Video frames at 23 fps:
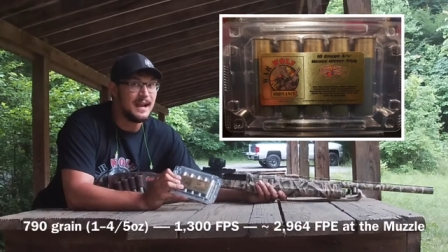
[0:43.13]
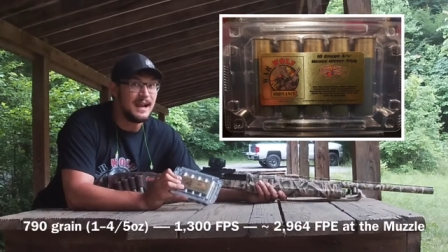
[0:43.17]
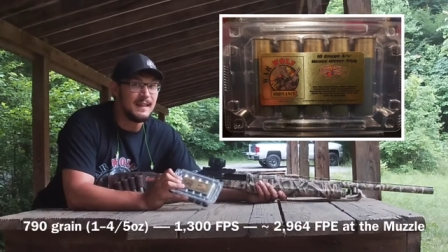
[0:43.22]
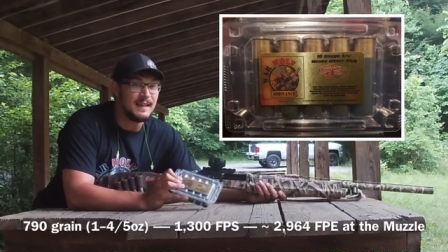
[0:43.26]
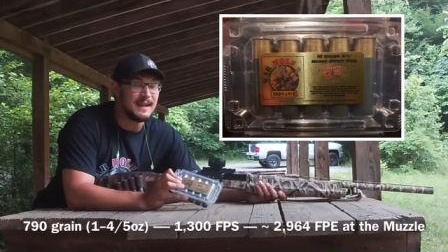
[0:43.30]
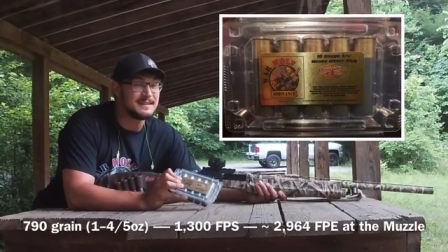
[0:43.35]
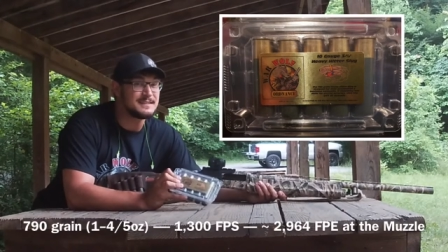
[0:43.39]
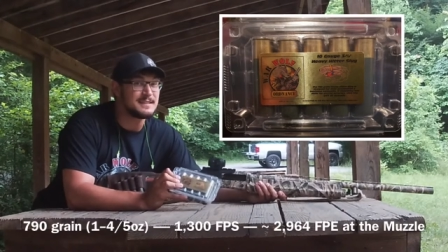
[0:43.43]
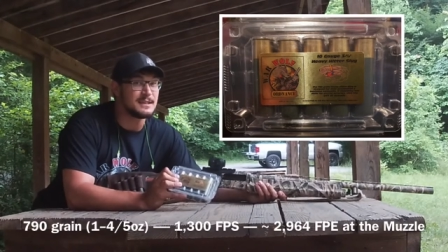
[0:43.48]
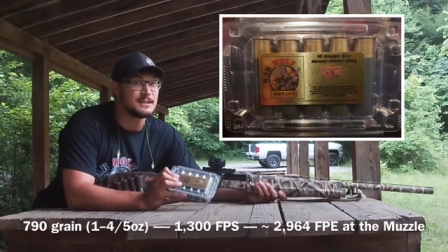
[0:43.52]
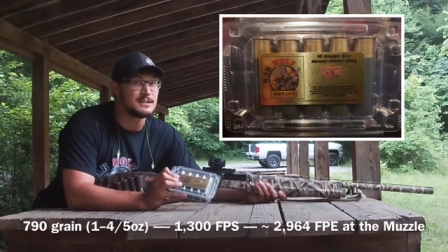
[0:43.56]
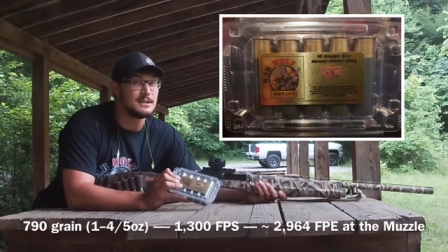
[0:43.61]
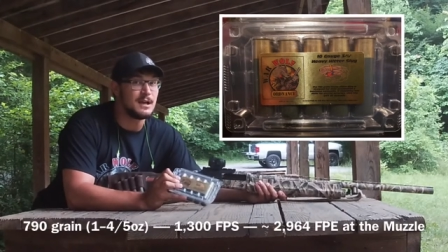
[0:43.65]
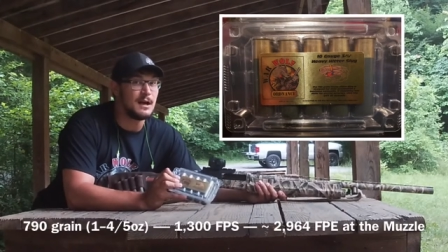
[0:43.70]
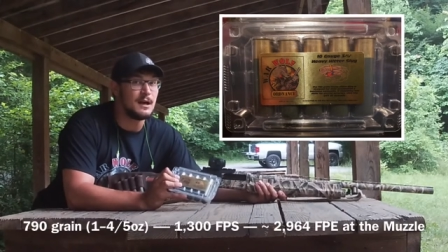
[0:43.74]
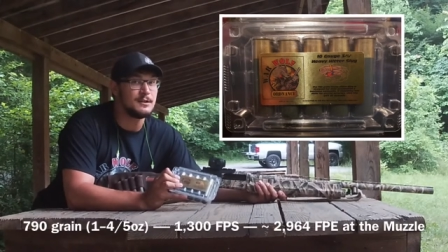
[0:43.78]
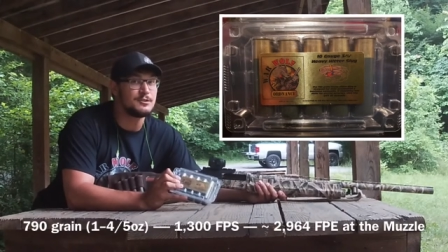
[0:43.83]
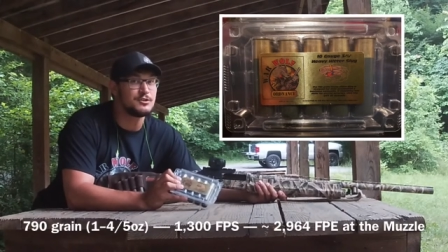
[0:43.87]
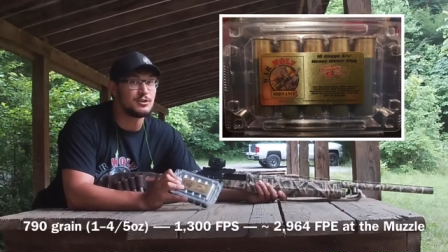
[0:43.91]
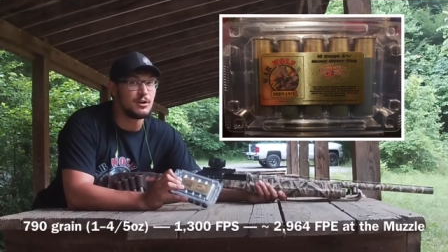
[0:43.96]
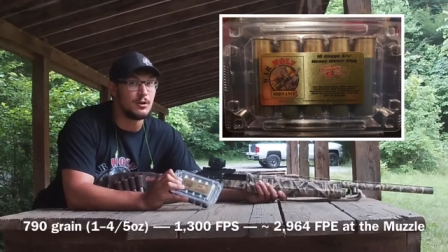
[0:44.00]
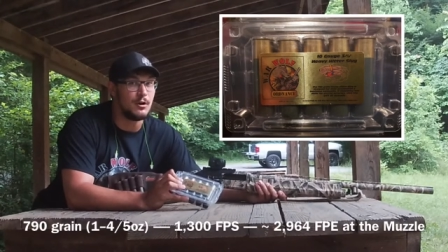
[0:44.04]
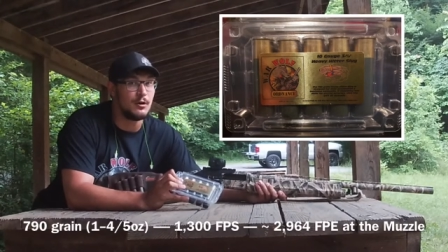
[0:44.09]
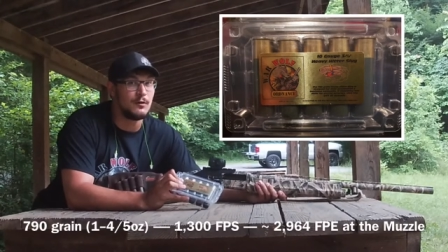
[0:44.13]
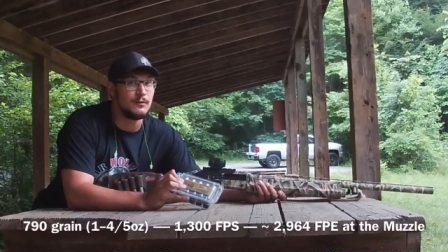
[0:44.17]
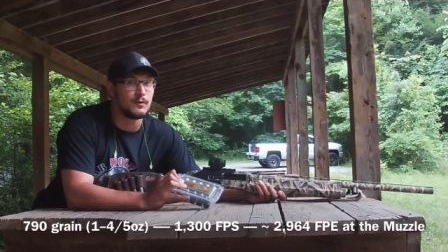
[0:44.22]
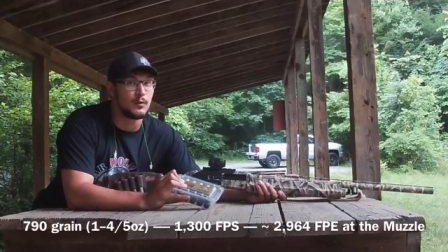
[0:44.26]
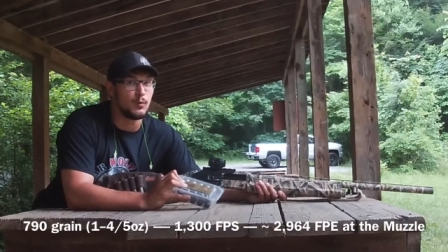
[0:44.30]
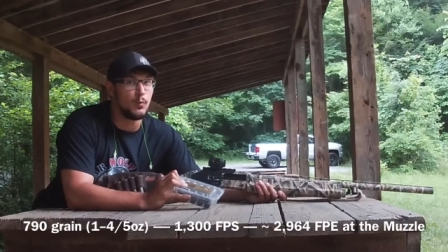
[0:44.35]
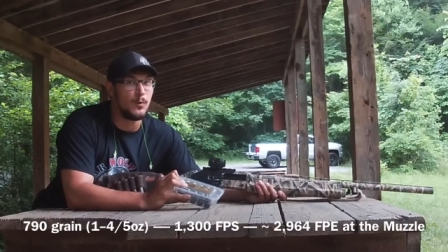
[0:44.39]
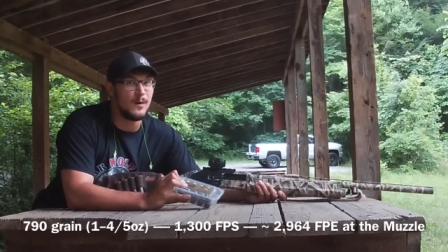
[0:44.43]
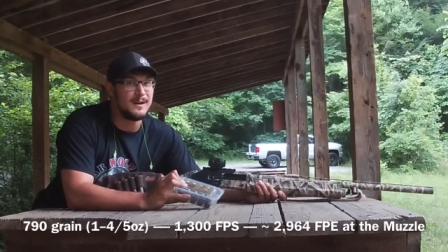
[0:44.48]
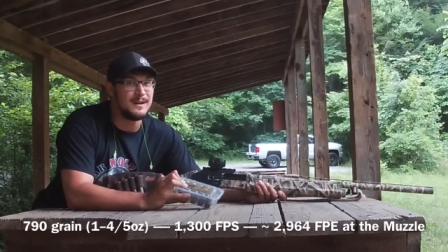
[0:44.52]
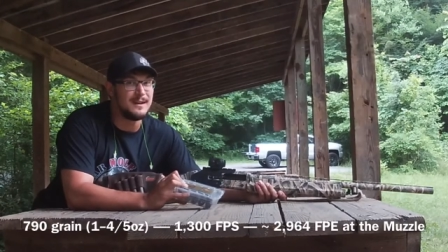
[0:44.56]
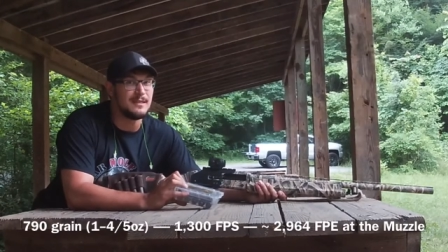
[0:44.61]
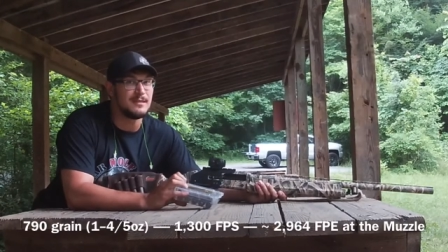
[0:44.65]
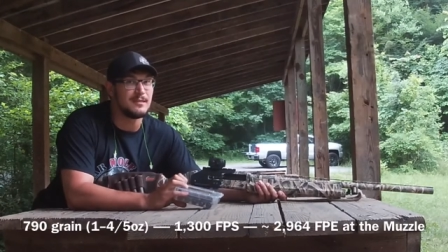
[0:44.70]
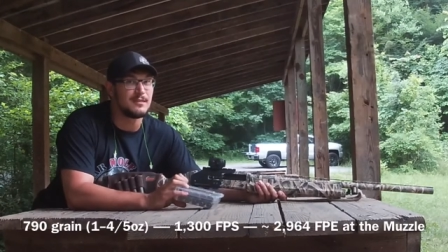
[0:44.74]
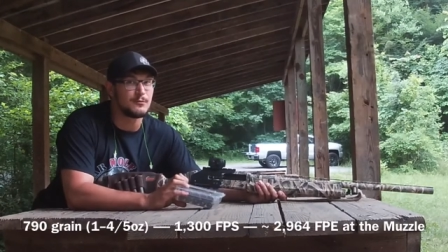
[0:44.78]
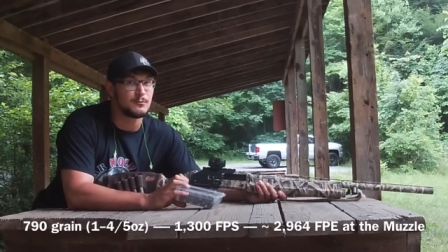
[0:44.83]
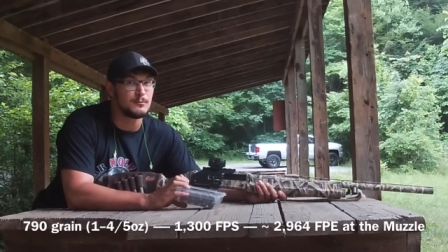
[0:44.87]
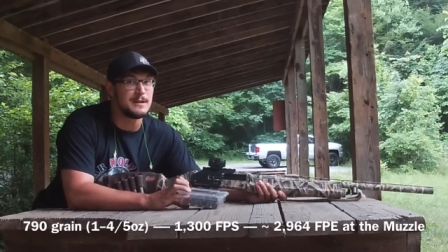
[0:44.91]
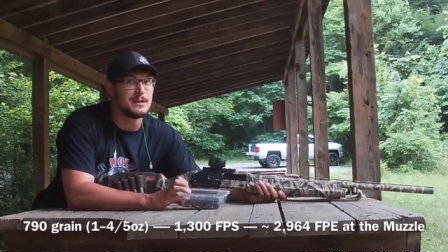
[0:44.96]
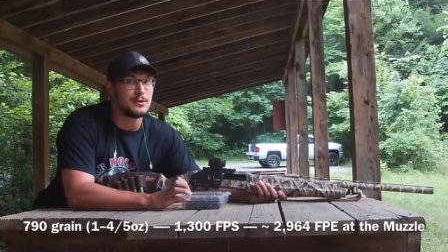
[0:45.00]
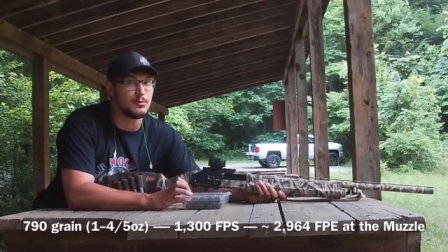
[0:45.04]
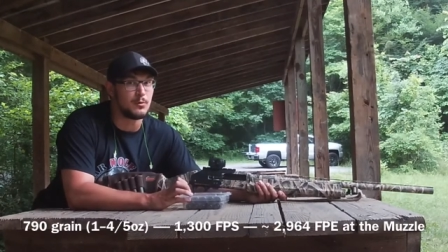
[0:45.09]
That's a touch over one and
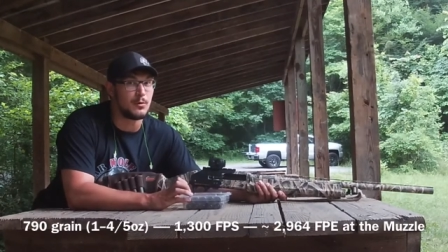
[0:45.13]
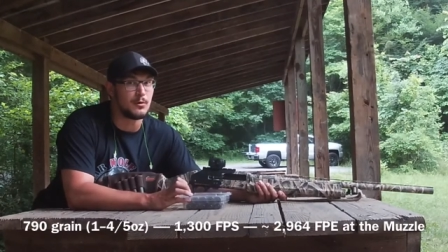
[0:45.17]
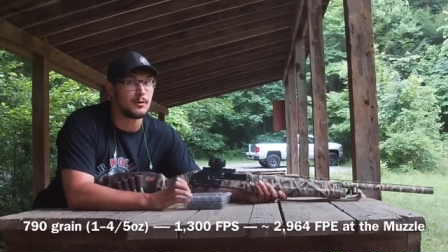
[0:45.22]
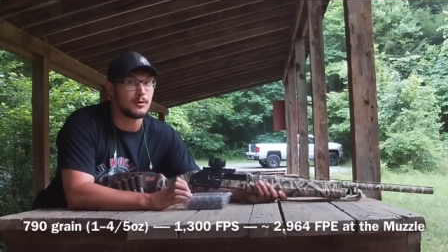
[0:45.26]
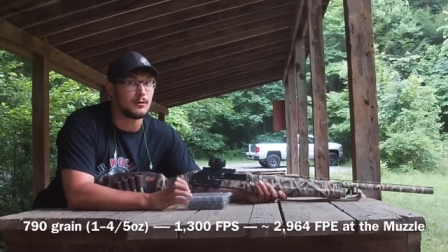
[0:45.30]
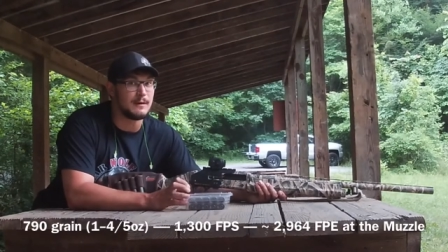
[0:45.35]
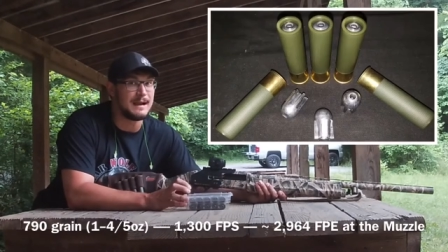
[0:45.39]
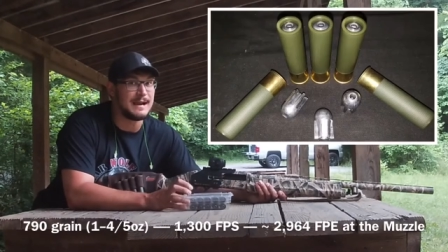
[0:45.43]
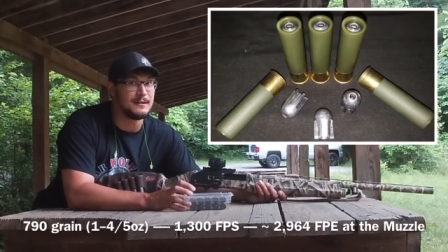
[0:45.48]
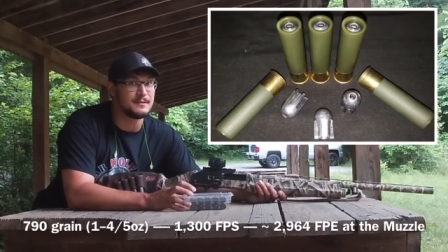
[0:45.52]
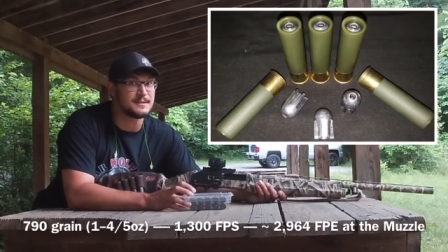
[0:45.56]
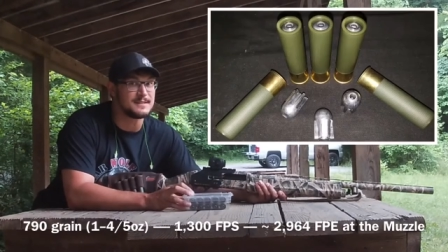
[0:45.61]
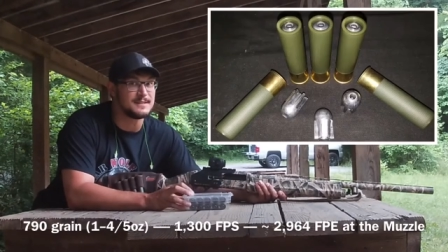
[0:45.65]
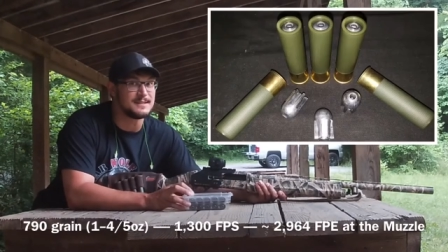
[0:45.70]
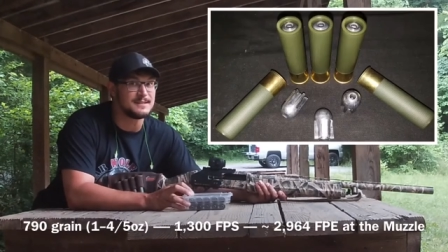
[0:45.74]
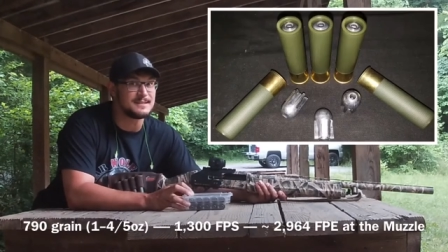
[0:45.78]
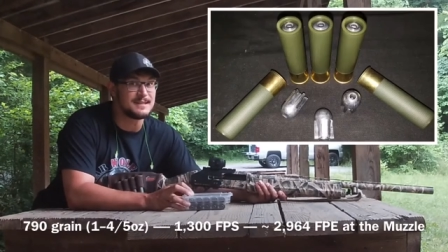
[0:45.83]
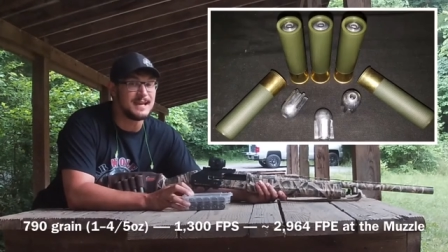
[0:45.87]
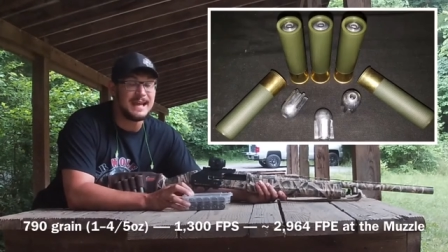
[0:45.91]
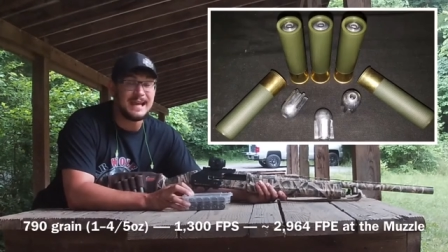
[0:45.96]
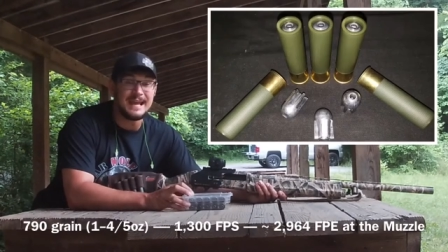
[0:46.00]
three quarter ounces.